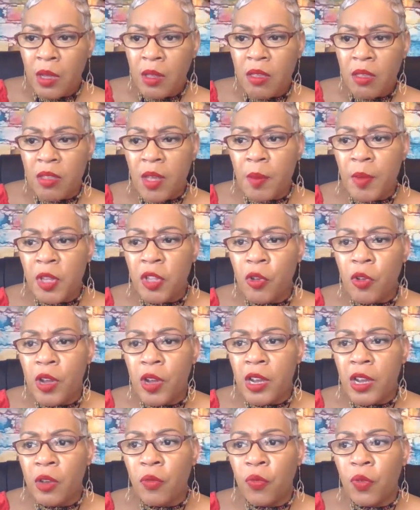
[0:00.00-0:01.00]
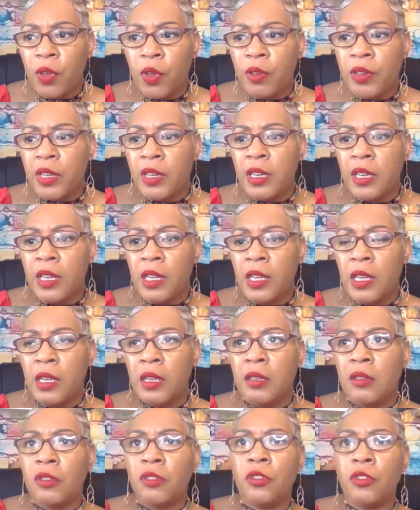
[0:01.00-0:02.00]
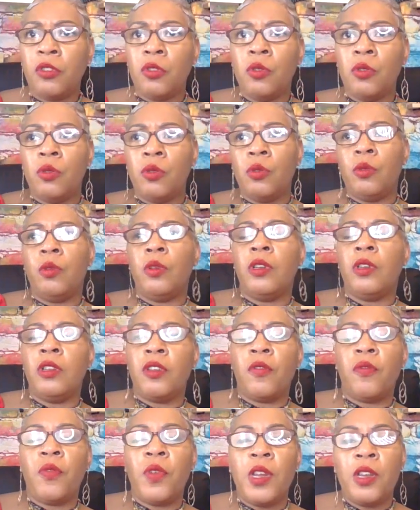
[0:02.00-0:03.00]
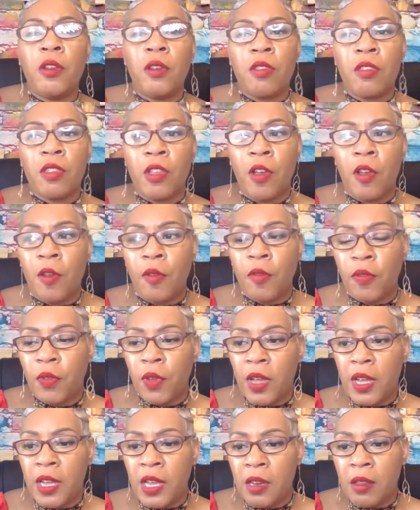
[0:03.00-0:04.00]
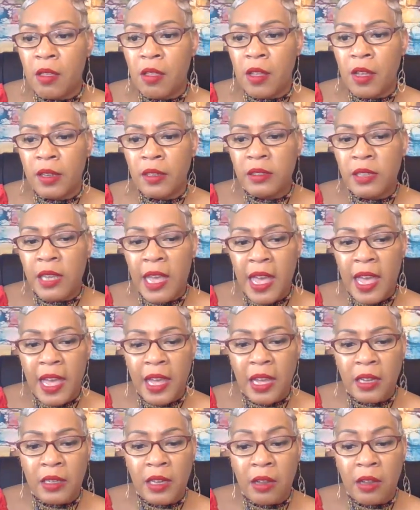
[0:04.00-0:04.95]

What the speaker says: Some of you are going to feel the need to defend yourself against attack.